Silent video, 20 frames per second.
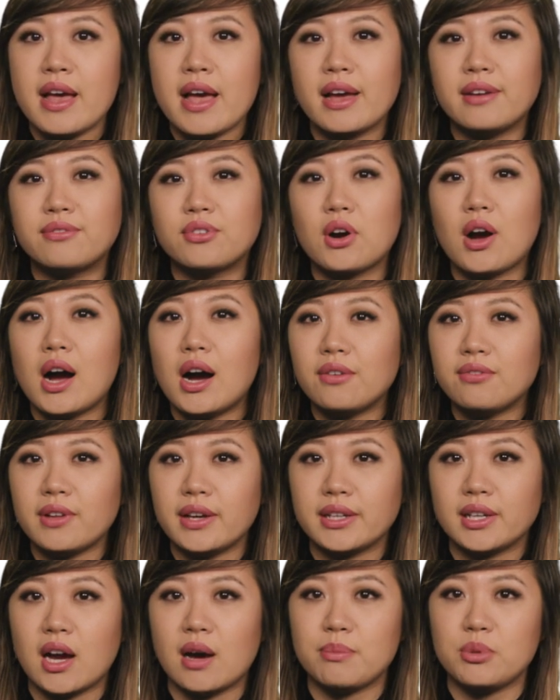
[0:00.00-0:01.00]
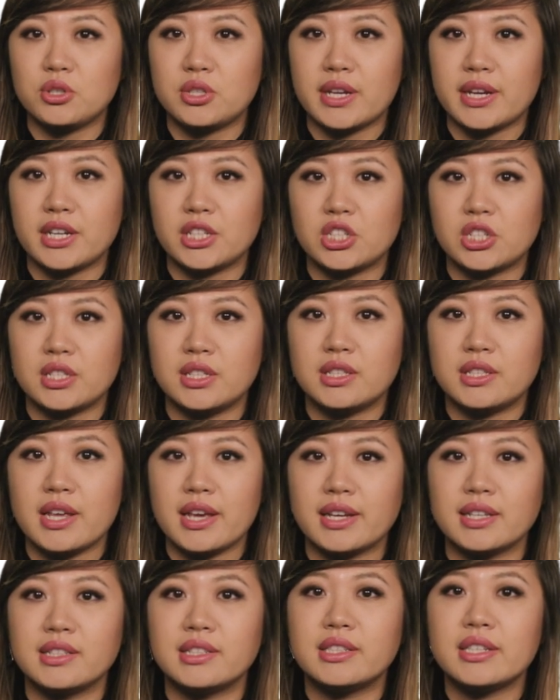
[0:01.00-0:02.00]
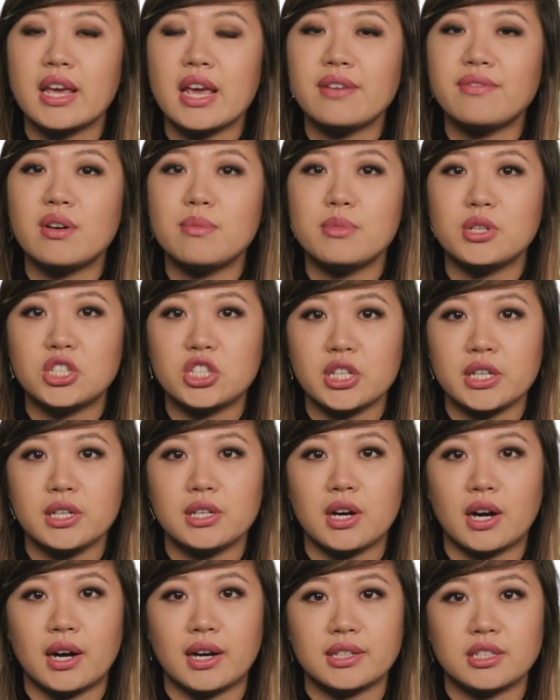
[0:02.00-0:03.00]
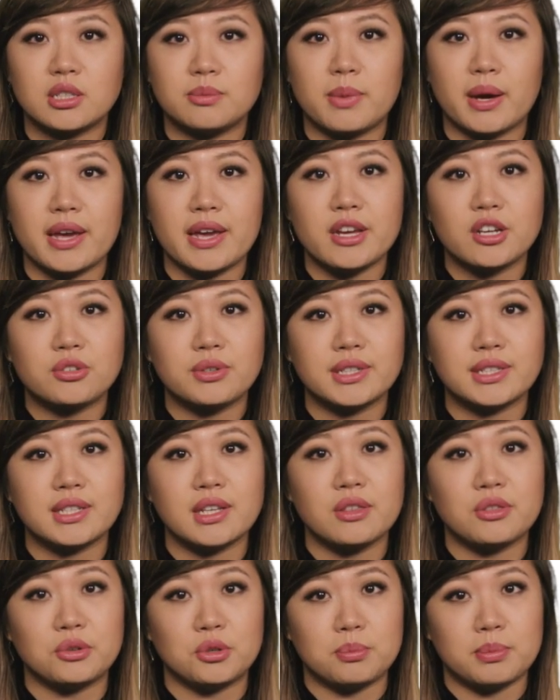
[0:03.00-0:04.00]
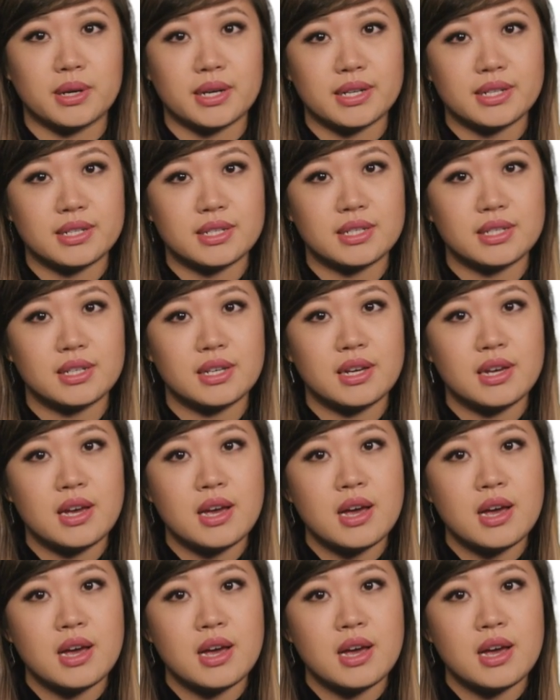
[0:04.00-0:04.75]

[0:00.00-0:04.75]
and for offline computations, it can save on machine costs by increasing throughput.